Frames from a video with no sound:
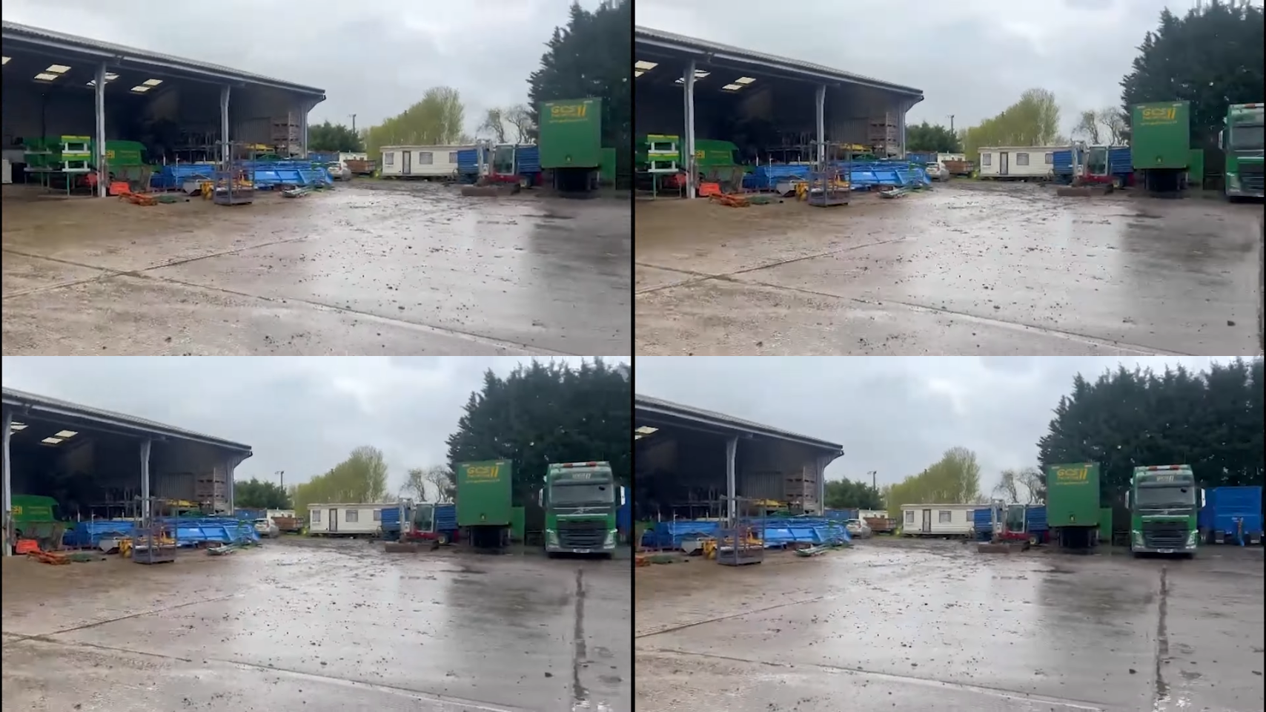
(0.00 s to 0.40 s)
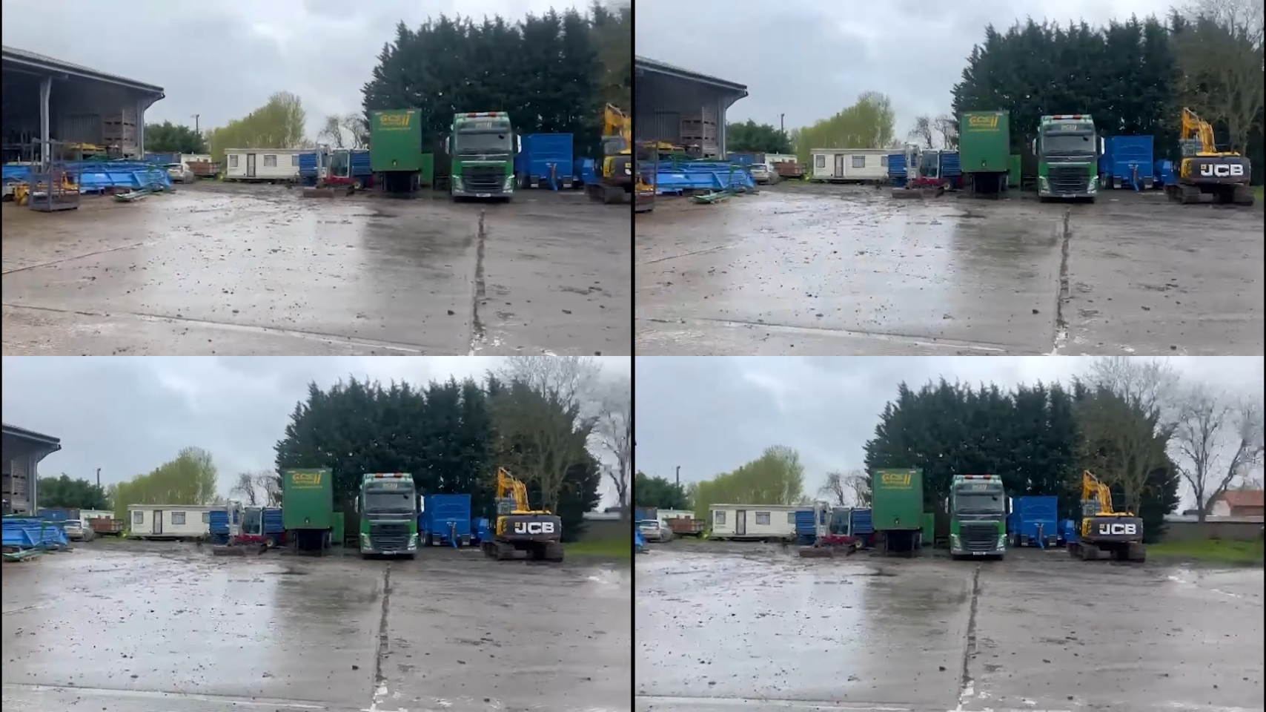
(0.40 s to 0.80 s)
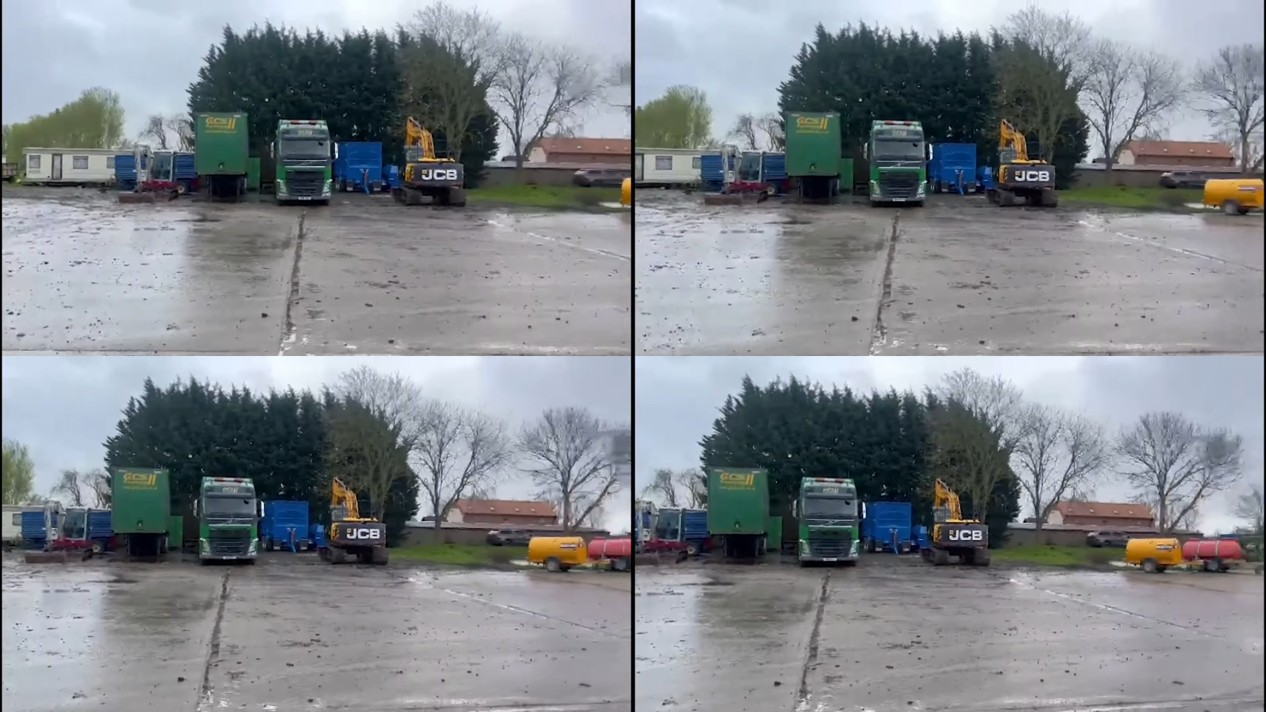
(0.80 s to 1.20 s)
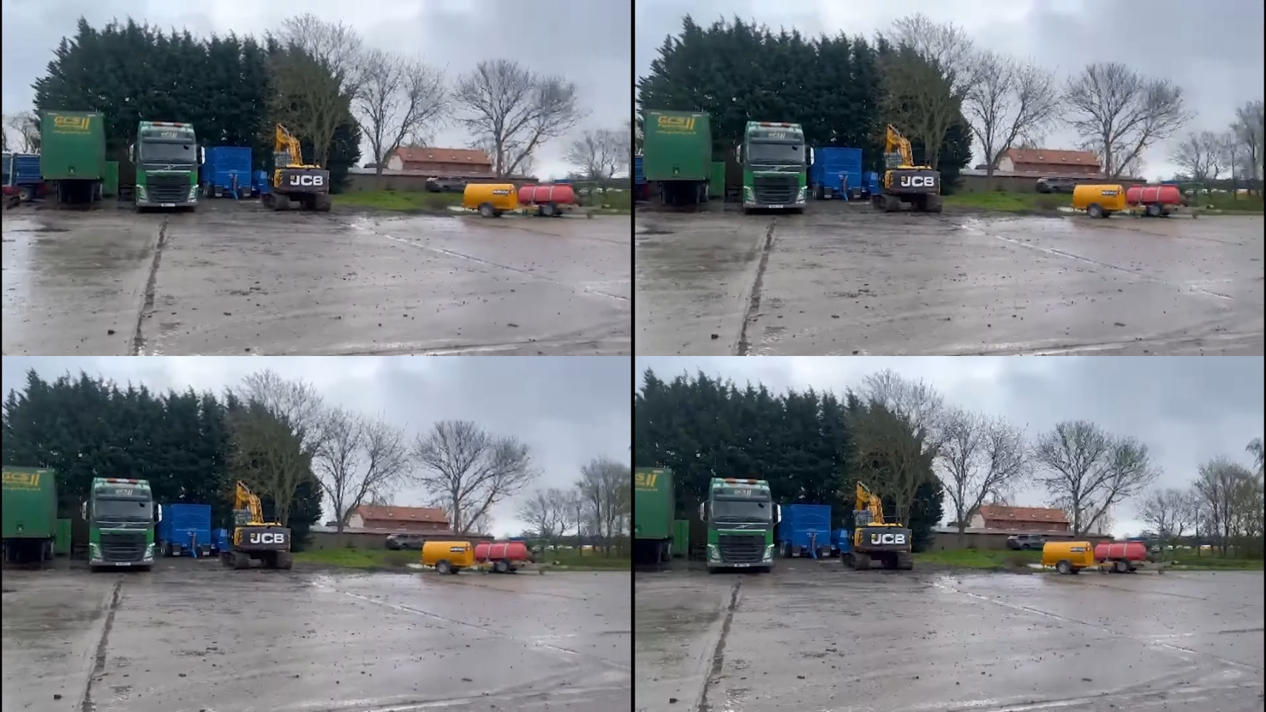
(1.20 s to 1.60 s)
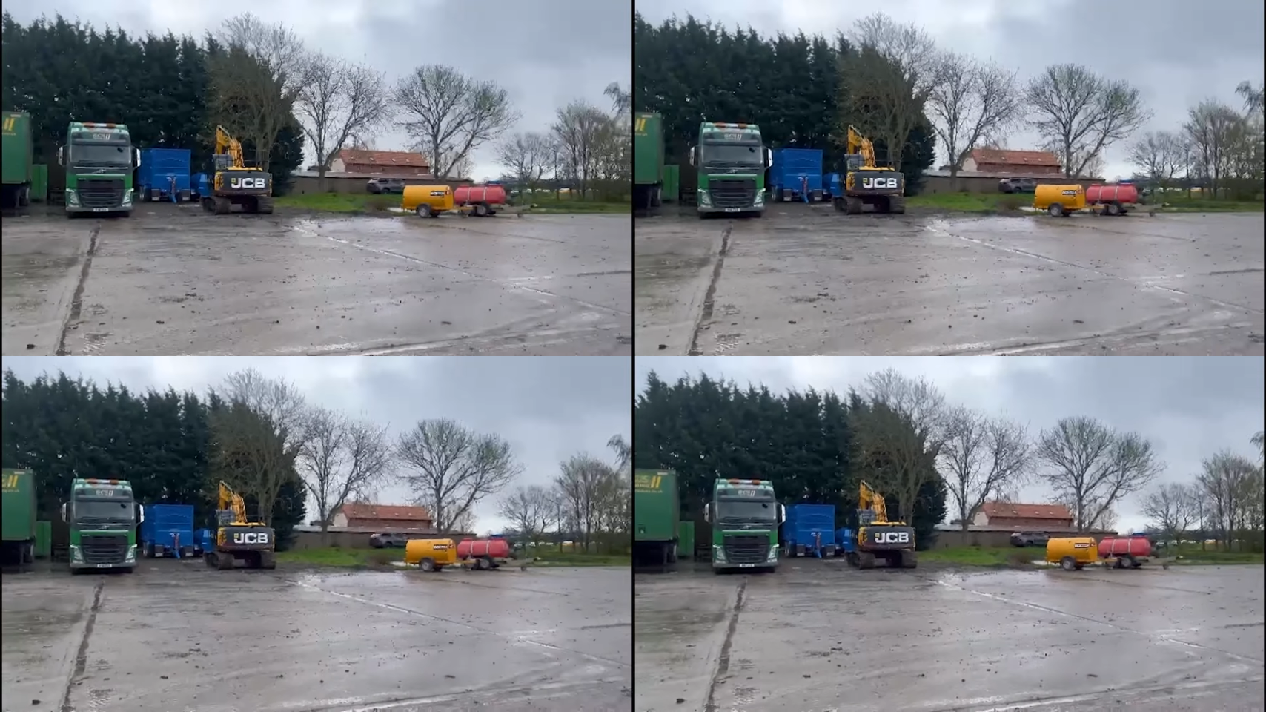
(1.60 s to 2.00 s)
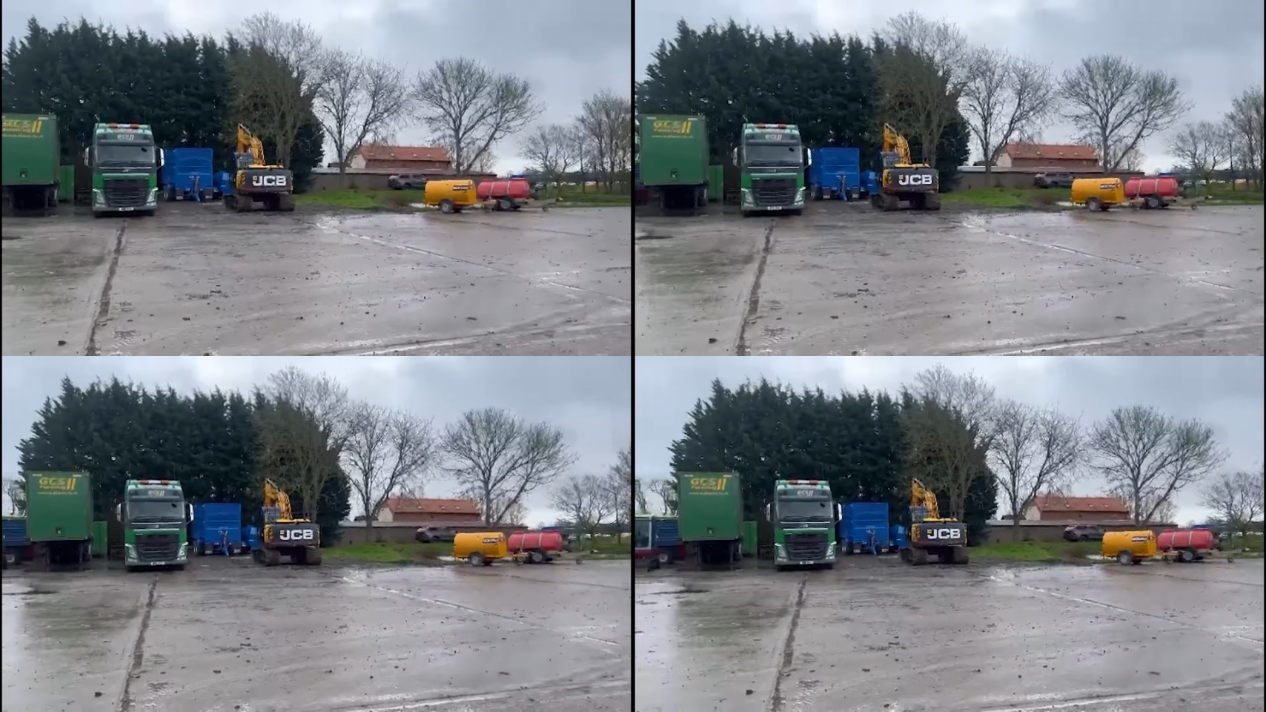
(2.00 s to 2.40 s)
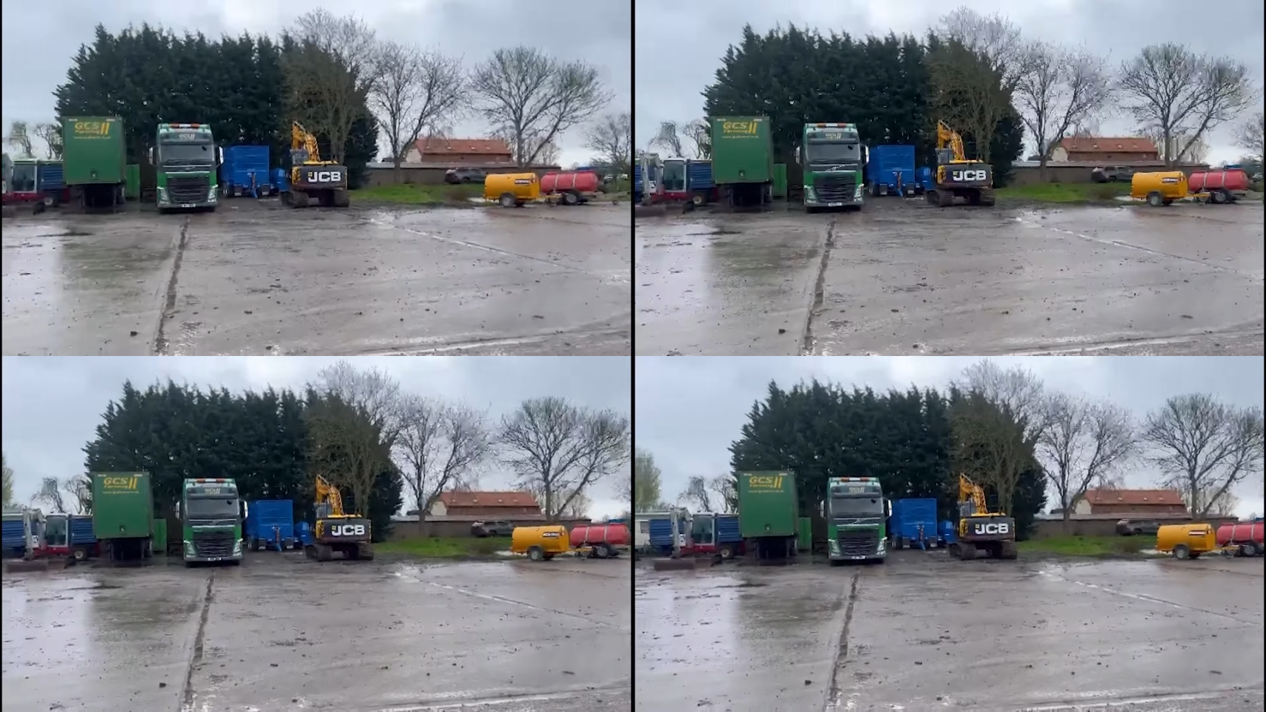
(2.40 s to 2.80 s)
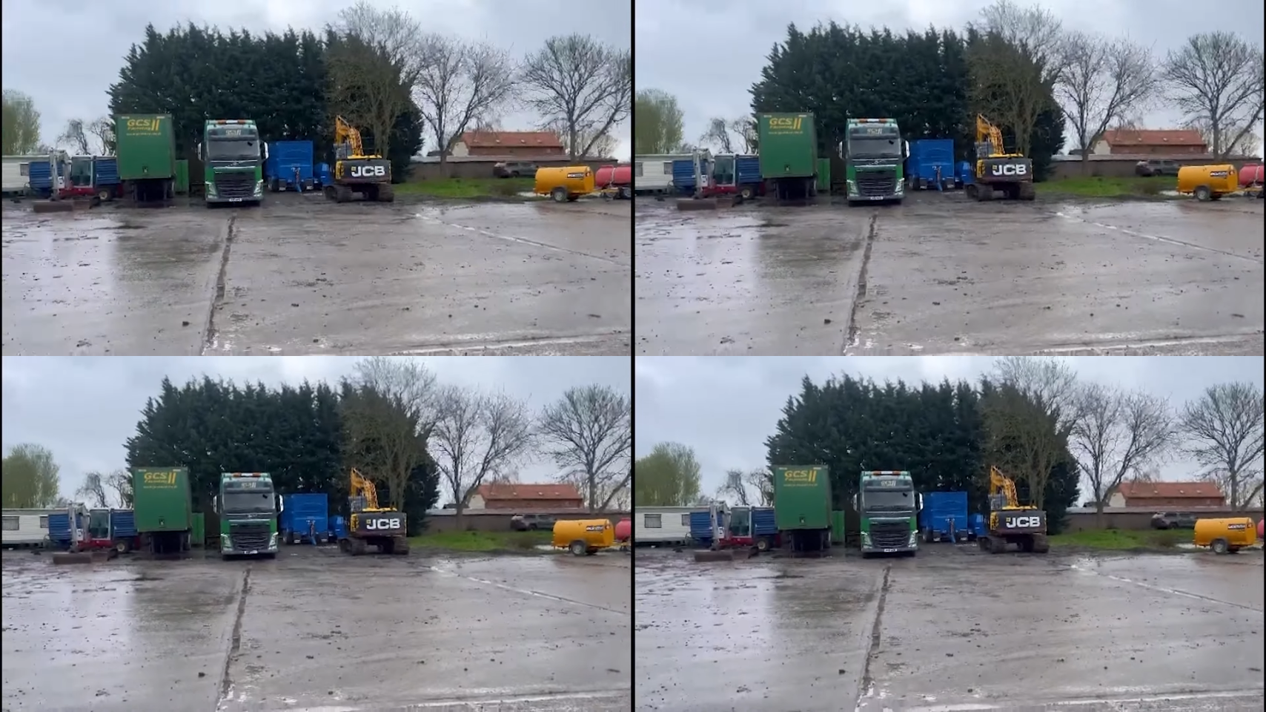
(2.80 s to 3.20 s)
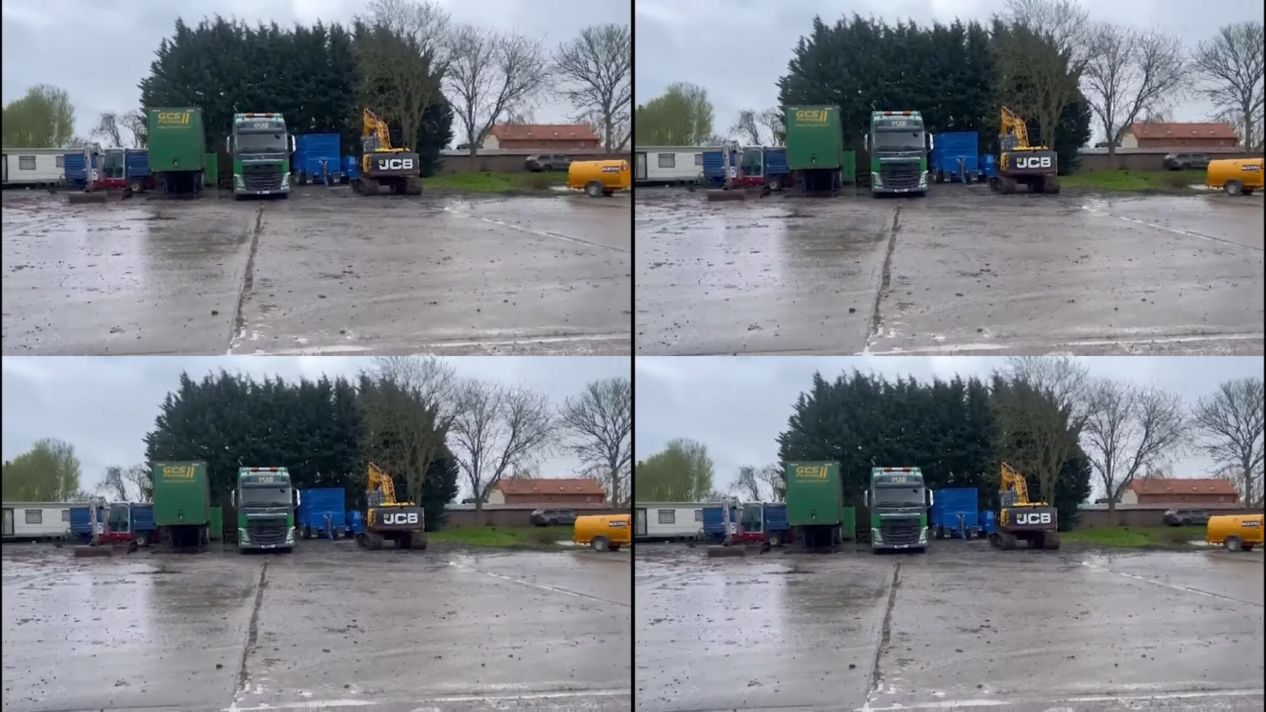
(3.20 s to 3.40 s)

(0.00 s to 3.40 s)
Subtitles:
Nobody's mouth can be seen.